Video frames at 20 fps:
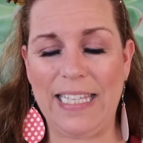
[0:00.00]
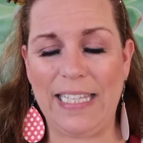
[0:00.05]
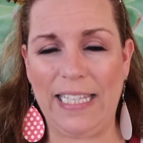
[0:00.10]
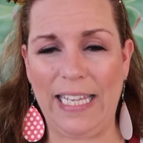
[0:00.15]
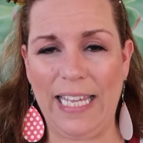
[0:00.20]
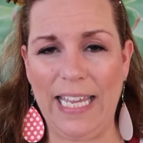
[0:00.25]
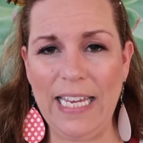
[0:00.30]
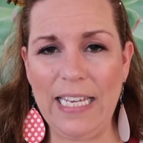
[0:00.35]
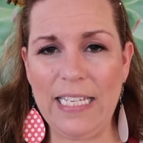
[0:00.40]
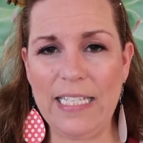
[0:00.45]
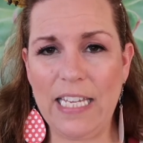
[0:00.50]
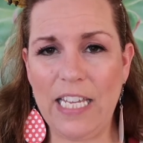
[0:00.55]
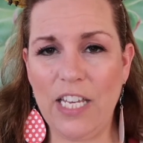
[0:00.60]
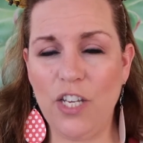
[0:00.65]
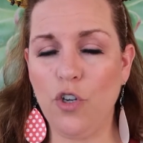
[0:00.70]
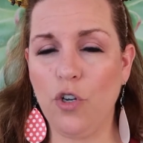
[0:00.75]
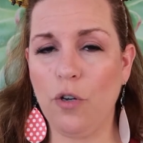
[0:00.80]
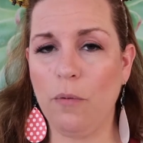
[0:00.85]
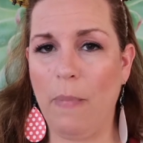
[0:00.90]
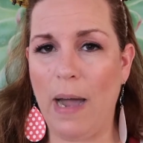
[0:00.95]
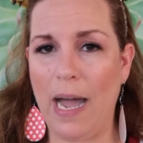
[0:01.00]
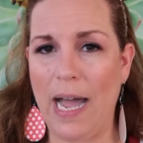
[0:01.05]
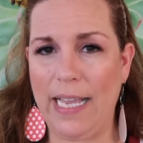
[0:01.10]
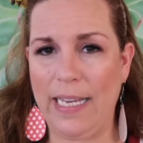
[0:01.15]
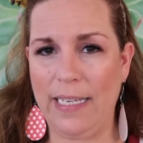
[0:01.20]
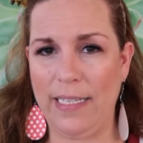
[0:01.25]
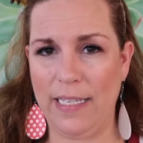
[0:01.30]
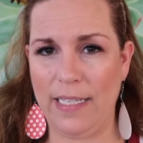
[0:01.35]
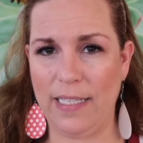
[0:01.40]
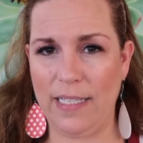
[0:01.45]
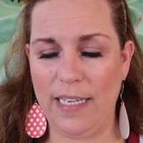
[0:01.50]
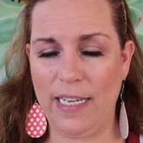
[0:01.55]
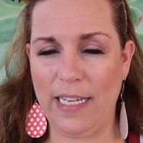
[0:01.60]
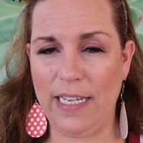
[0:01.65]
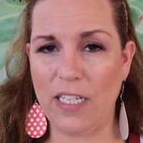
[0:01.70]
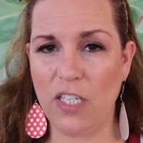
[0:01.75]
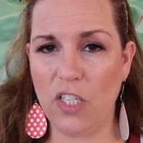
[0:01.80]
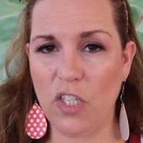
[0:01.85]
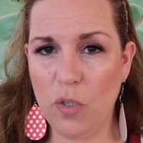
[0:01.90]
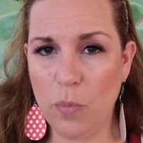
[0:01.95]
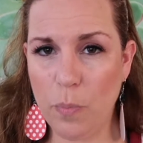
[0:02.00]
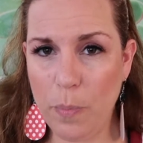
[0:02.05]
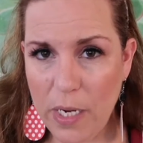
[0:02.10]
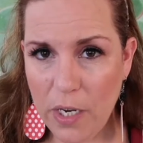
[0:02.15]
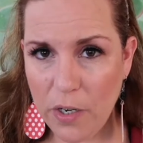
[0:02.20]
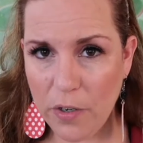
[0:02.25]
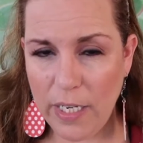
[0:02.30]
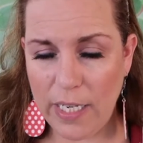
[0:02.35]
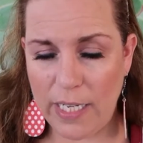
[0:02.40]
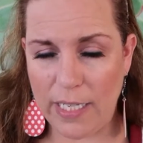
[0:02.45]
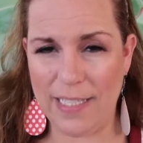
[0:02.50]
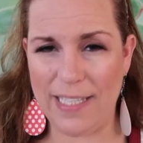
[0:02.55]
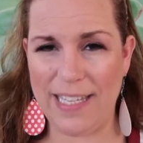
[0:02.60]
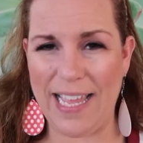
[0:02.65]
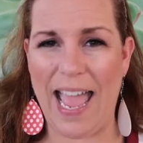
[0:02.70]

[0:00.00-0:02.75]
linked in your My Disney experience.